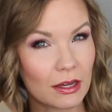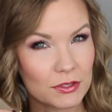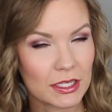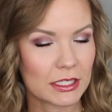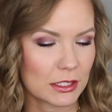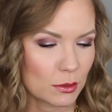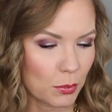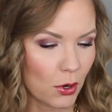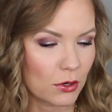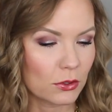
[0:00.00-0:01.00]
you have to like
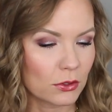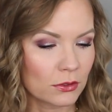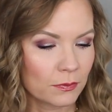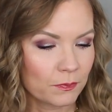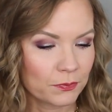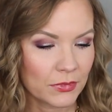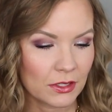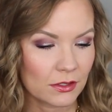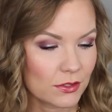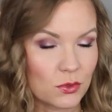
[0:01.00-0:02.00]
sparkle,
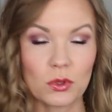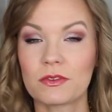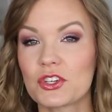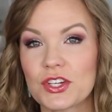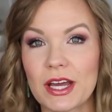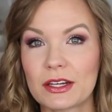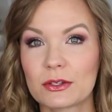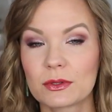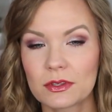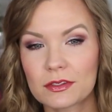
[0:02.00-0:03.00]
sort of a
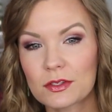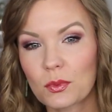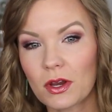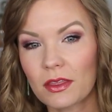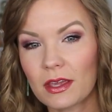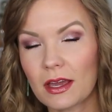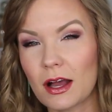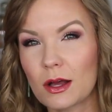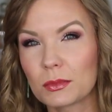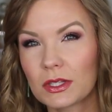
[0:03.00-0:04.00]
shadow. This is one of the
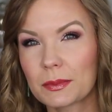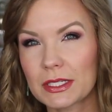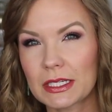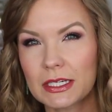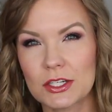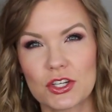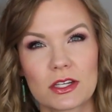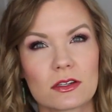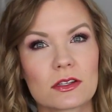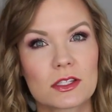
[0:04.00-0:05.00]
um, limited
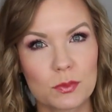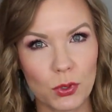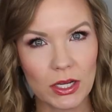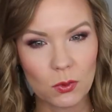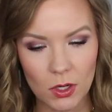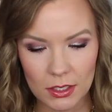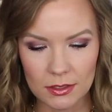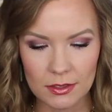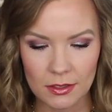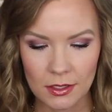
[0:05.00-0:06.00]
edition spring
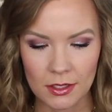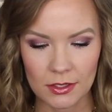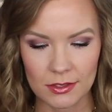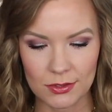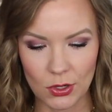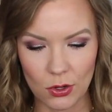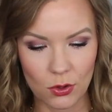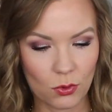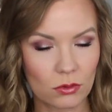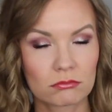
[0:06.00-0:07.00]
ones.
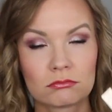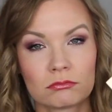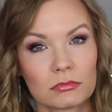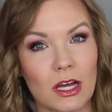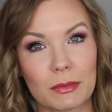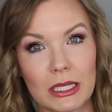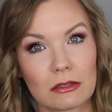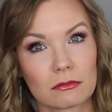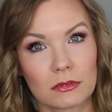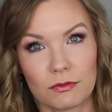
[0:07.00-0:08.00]
So, I
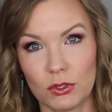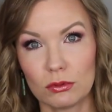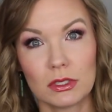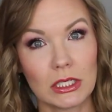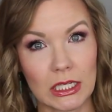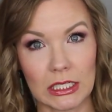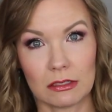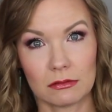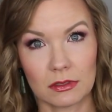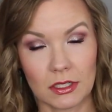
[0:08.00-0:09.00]
mean, if you can get
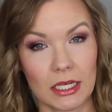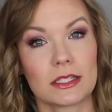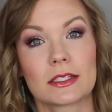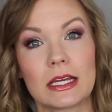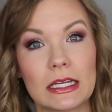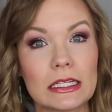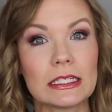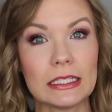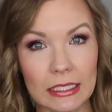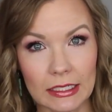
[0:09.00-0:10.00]
it, I'd say
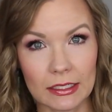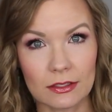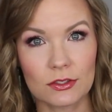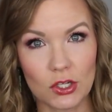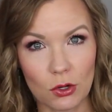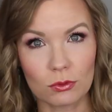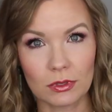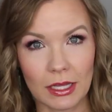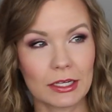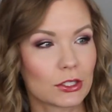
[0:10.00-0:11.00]
get it. Don't
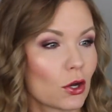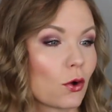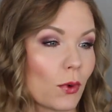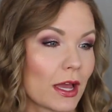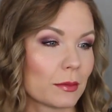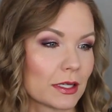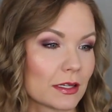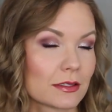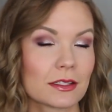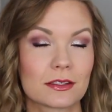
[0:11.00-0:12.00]
let it go away
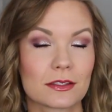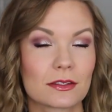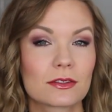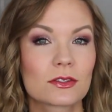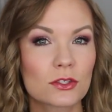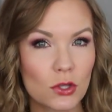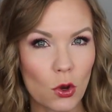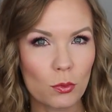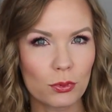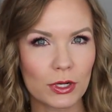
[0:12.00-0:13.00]
because it's
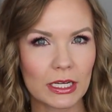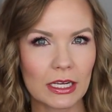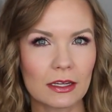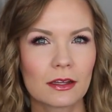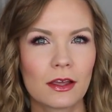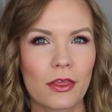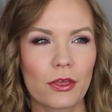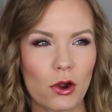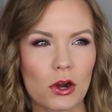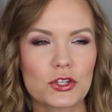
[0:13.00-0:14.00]
so pretty.
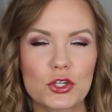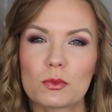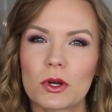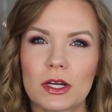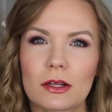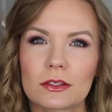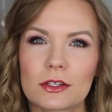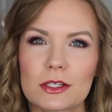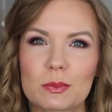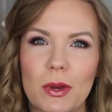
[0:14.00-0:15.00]
There are two more
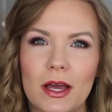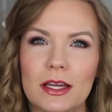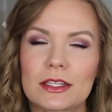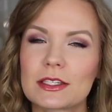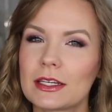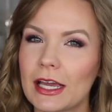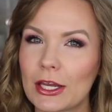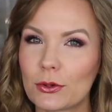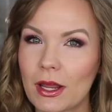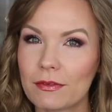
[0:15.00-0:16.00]
colors, but
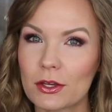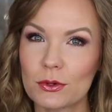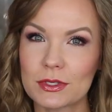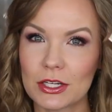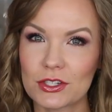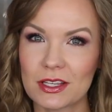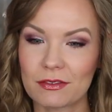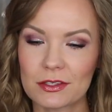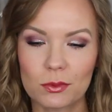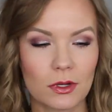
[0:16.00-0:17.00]
I don't have those. I just
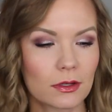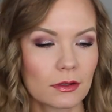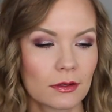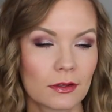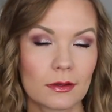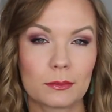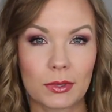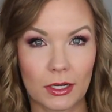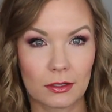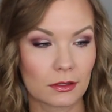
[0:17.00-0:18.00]
have this one,
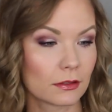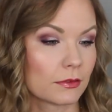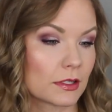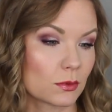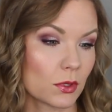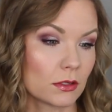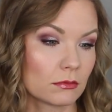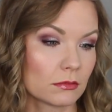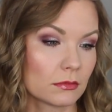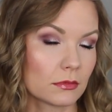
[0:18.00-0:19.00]
but I love this
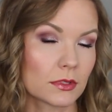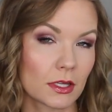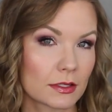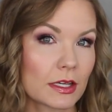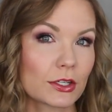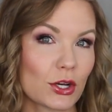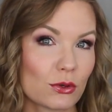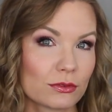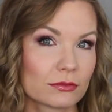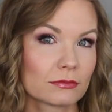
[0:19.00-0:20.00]
one, Sunset
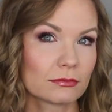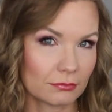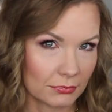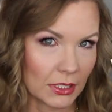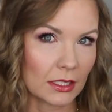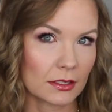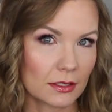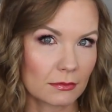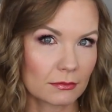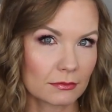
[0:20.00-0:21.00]
Cove. Yes,
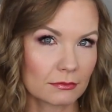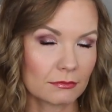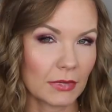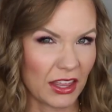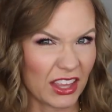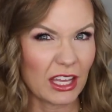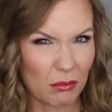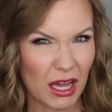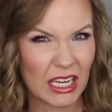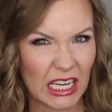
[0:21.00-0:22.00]
I think you
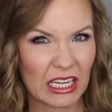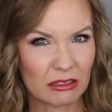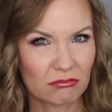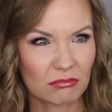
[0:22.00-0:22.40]
might need it